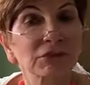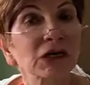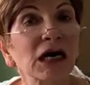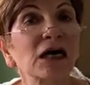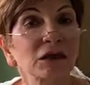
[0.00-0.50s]

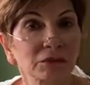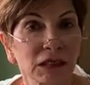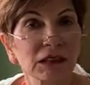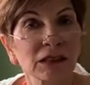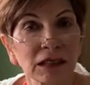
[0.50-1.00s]
harm
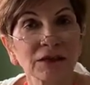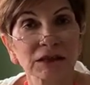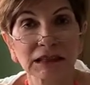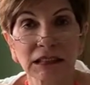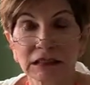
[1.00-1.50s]
in the
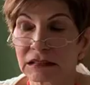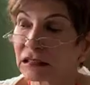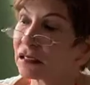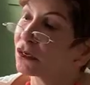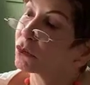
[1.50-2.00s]
States.
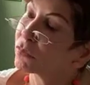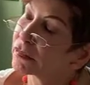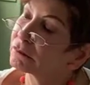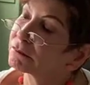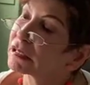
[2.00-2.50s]

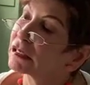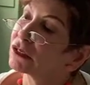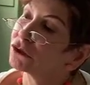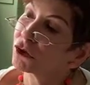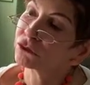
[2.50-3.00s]
Well,
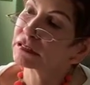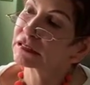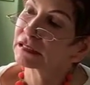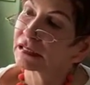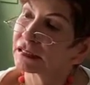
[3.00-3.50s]

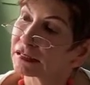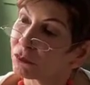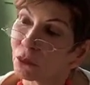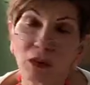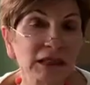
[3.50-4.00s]
notice
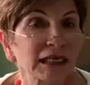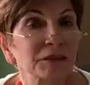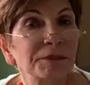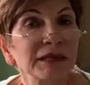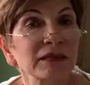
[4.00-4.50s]
what has
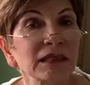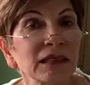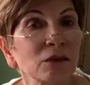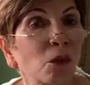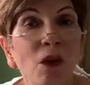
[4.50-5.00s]
been
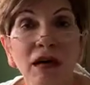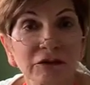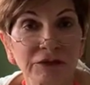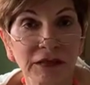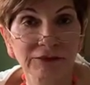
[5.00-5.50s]
one
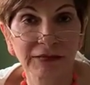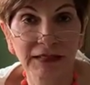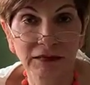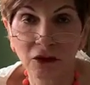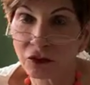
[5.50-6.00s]
of the
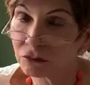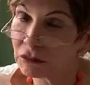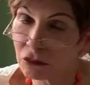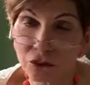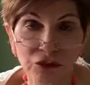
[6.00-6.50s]
effects, not
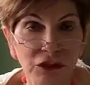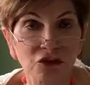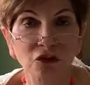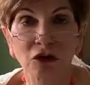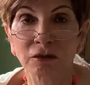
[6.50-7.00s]
only losing
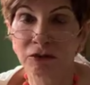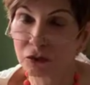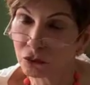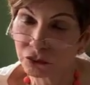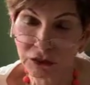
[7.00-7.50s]
jobs,
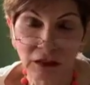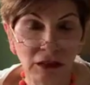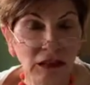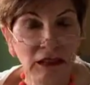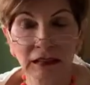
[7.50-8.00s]
losing
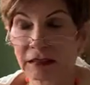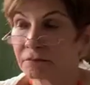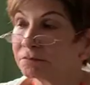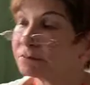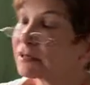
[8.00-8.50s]

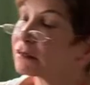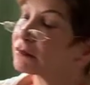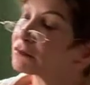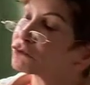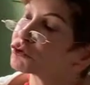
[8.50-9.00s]

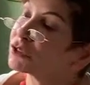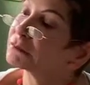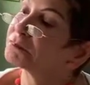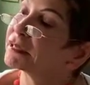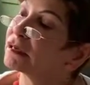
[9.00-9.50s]

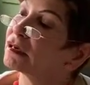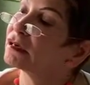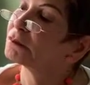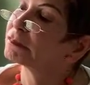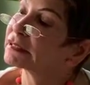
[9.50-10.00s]
GNP,
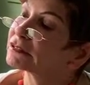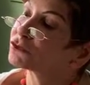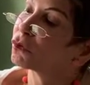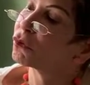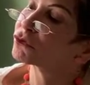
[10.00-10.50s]
but it's
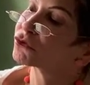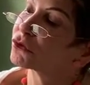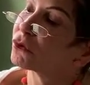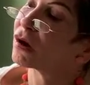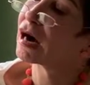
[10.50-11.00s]
also